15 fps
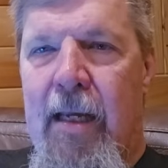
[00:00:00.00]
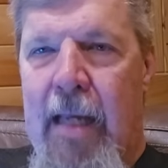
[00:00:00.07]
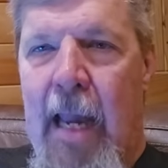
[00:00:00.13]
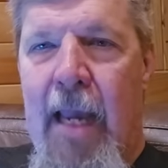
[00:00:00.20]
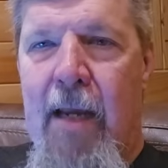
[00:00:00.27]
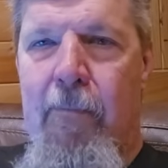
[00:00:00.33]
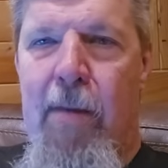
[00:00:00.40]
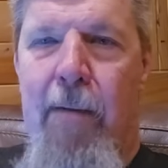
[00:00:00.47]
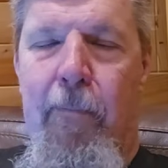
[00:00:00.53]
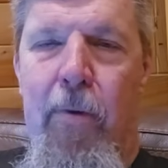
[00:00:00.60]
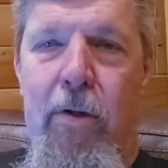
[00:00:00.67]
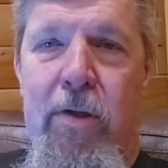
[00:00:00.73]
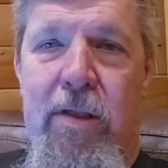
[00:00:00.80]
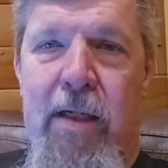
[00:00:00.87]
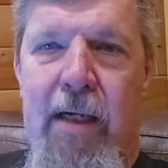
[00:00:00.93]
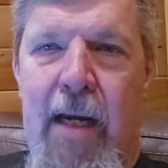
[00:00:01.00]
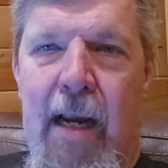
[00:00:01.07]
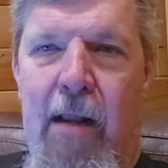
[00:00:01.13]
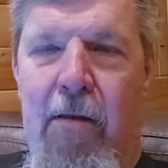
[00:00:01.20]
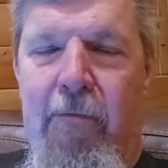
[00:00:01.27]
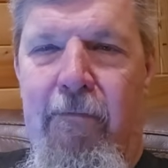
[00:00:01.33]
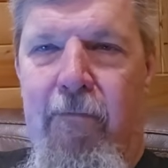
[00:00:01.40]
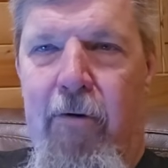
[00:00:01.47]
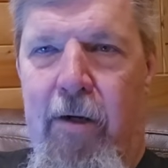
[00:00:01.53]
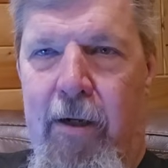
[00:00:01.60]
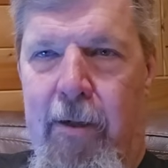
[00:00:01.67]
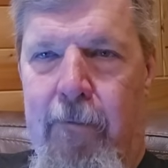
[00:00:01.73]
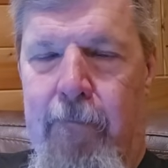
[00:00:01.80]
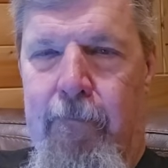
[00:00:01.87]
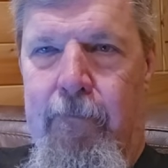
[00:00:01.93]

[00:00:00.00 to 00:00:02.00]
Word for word: gang members in California.